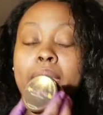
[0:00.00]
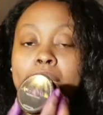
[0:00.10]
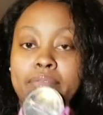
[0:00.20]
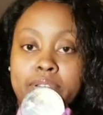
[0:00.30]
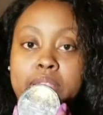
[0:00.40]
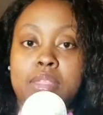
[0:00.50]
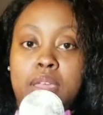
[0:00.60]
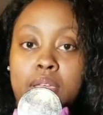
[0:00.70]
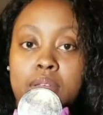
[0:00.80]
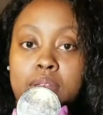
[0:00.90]

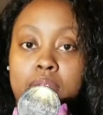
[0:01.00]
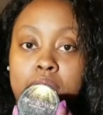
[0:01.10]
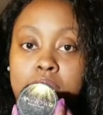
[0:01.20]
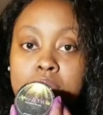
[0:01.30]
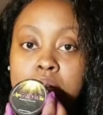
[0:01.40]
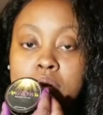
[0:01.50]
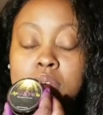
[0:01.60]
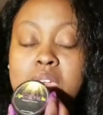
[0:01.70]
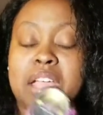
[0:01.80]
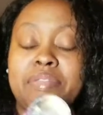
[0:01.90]
everything.
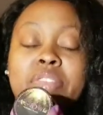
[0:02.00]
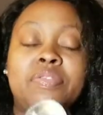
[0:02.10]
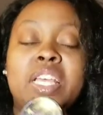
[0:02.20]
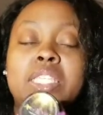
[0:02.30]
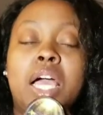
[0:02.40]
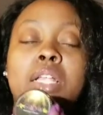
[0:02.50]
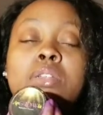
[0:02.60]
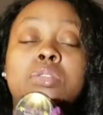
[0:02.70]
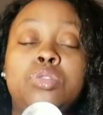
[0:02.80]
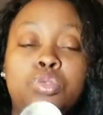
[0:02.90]
Every face I
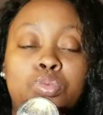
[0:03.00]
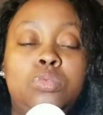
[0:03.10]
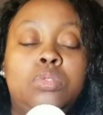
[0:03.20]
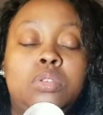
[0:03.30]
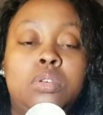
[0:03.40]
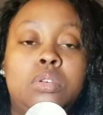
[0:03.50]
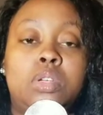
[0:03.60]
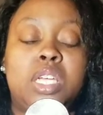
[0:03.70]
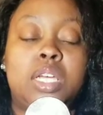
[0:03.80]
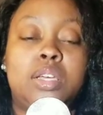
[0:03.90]
do
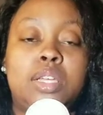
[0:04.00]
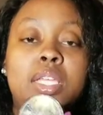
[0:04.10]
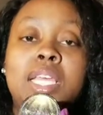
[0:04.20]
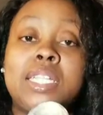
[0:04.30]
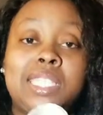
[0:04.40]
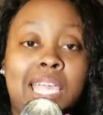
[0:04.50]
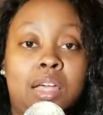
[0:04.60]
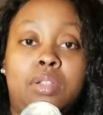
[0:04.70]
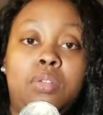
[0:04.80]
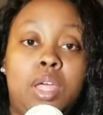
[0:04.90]
gets
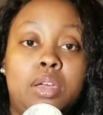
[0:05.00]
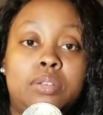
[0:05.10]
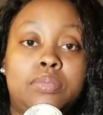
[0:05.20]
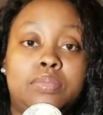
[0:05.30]
Anglola.